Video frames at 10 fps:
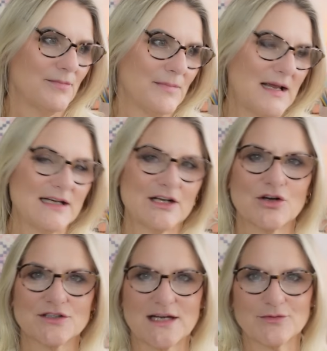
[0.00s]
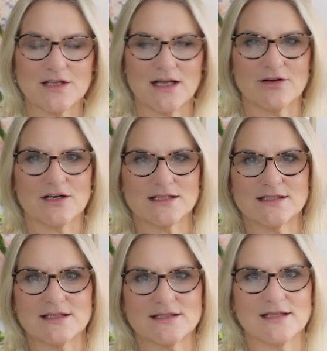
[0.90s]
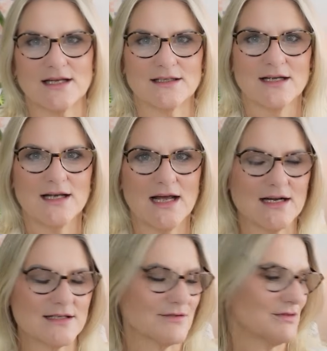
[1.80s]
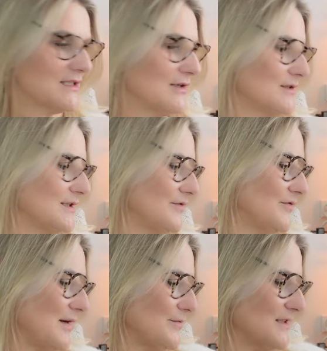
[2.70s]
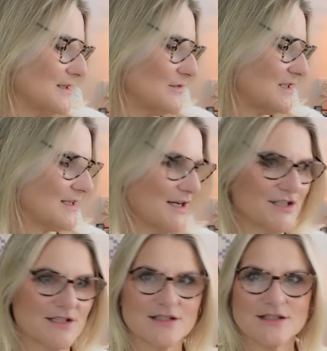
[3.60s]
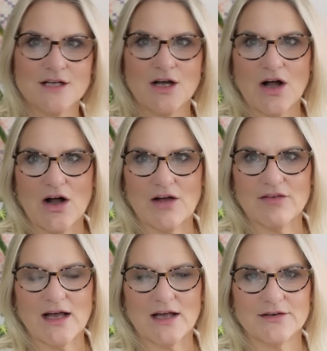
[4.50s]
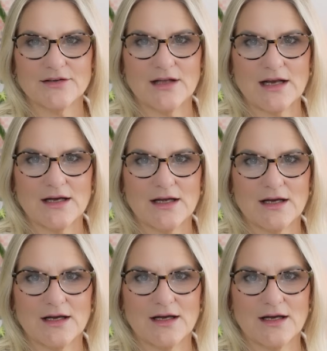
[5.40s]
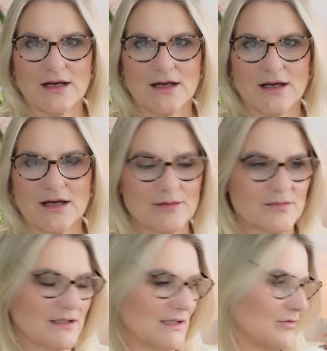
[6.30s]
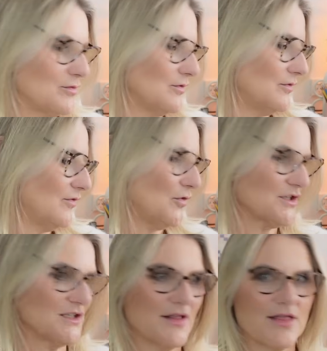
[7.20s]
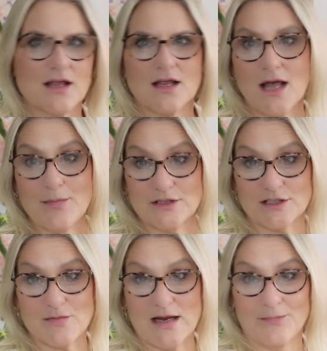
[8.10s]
been in contact with Erika since then, and as a result of some discussions, I've had an unbelievable, fortunate thing happen to me.